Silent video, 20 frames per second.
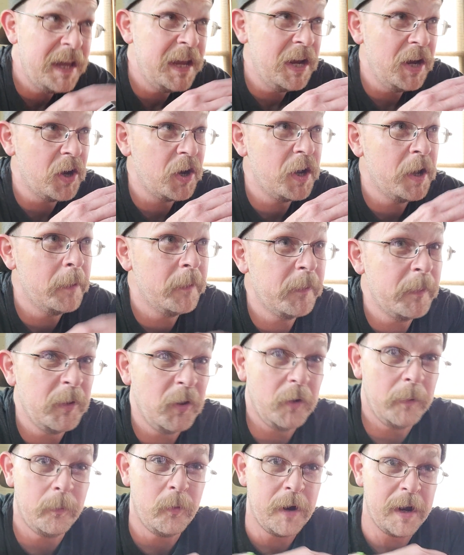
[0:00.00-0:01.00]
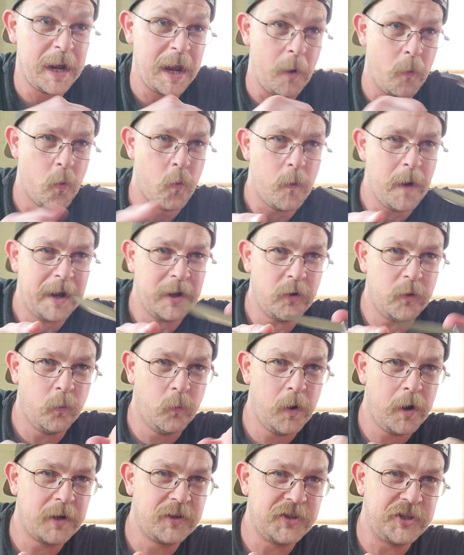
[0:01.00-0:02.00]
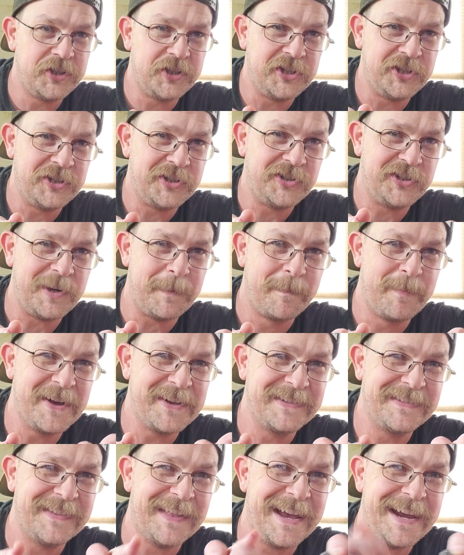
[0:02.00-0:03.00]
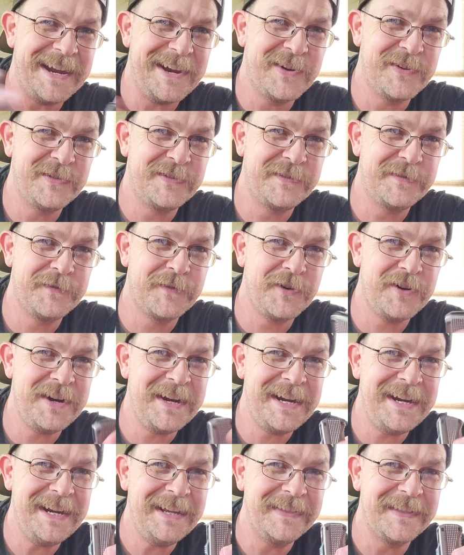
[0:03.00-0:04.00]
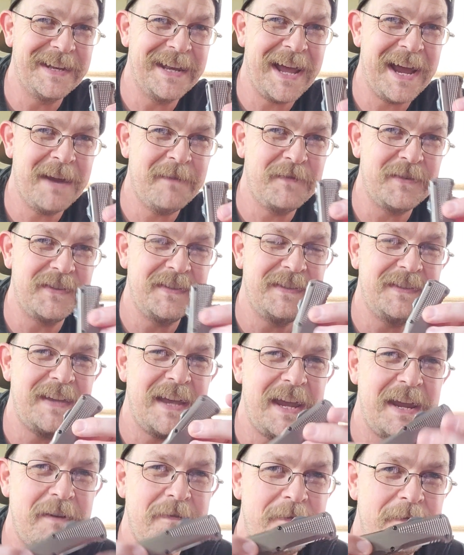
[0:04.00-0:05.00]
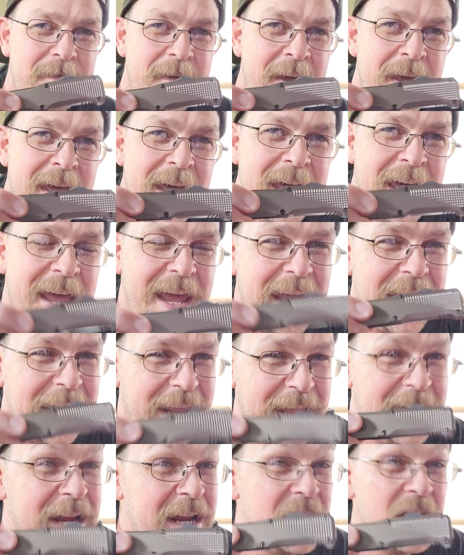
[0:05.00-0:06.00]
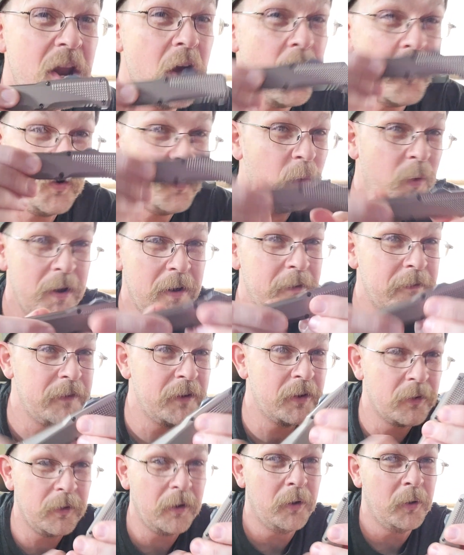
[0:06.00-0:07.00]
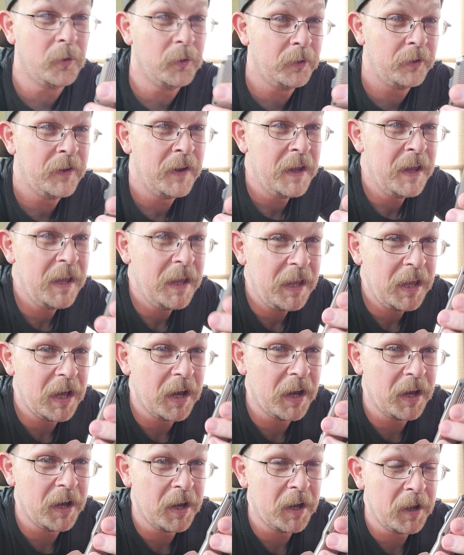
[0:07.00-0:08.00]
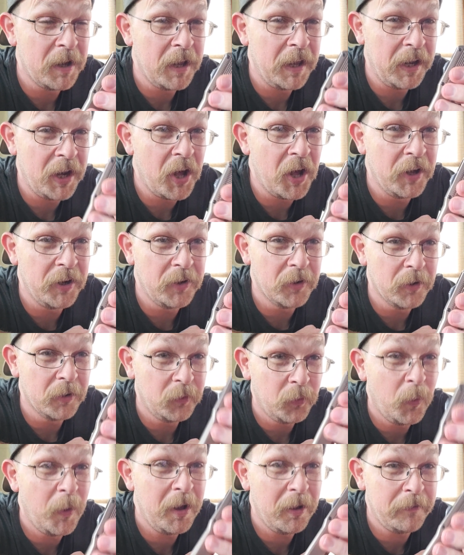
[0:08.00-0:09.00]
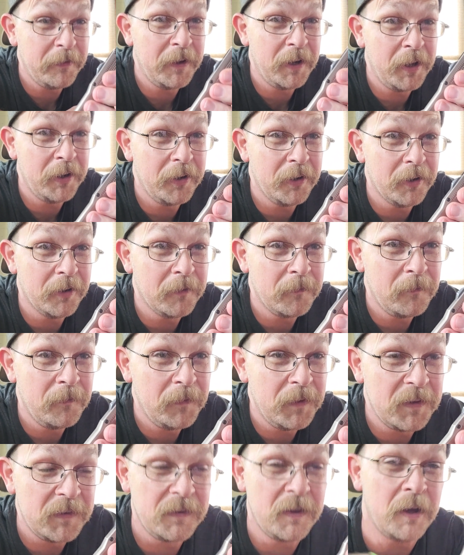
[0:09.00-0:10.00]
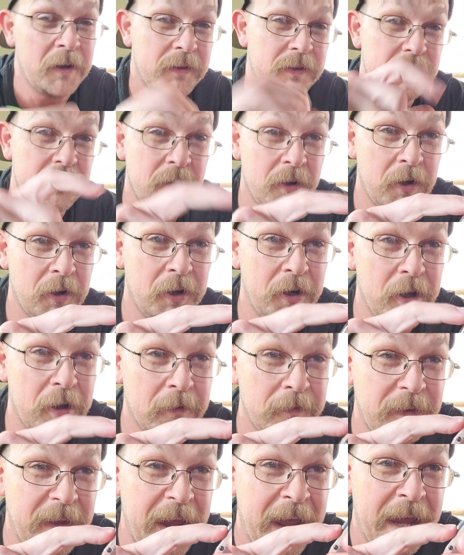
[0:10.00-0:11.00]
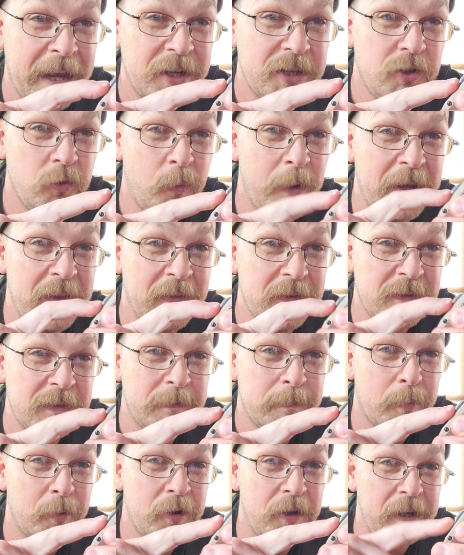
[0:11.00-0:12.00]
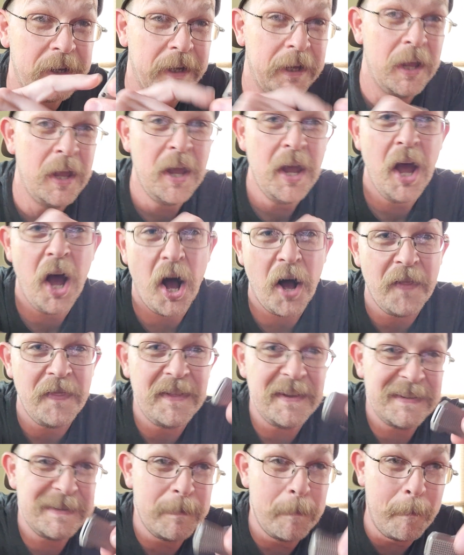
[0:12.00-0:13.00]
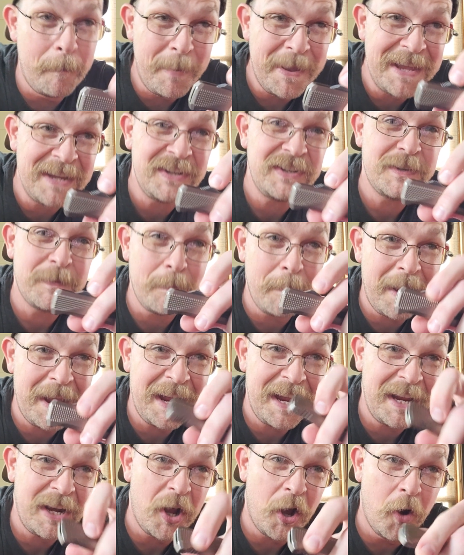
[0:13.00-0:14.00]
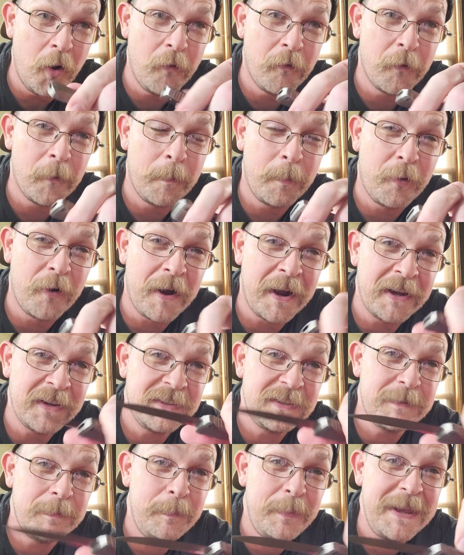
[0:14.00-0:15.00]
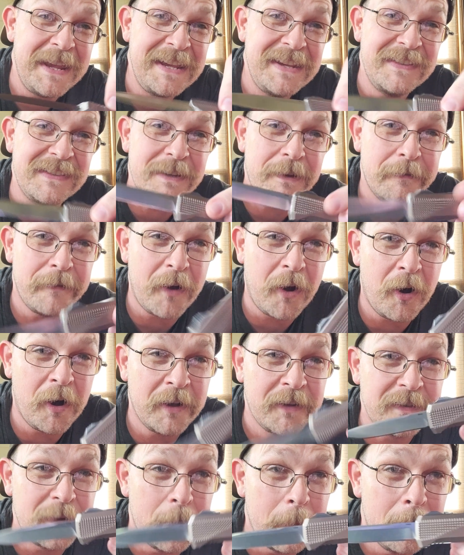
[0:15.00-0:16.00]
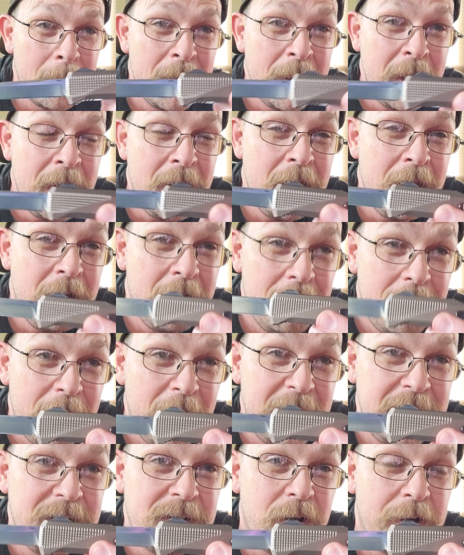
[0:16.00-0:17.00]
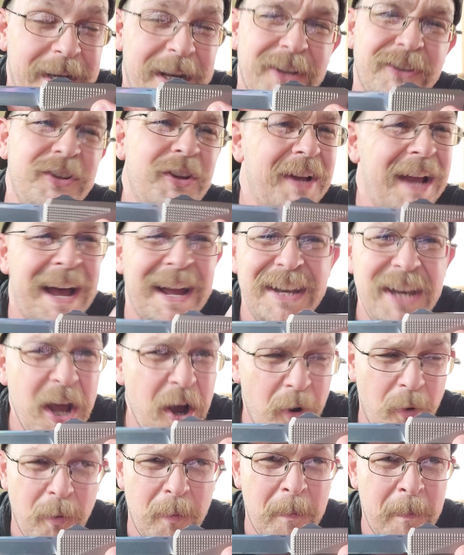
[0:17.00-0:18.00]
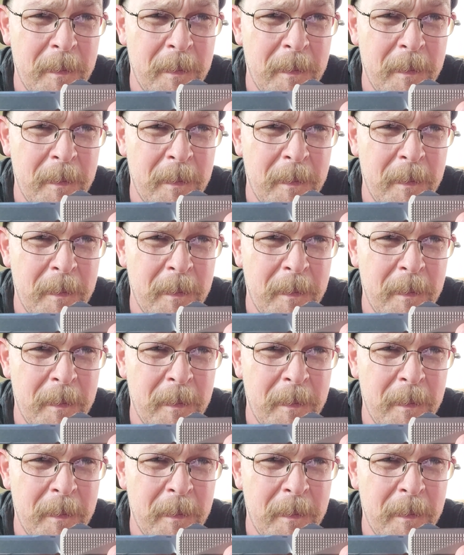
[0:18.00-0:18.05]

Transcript: Here comes my little boy. I go to work. Buzz Lightyear's free, the knife is safe, and ain't no 12-year-old and under, 12 and under, is not strong enough to actuate the spring on this bench-made, overpriced piece of awesome Phaeton. Now look, I know.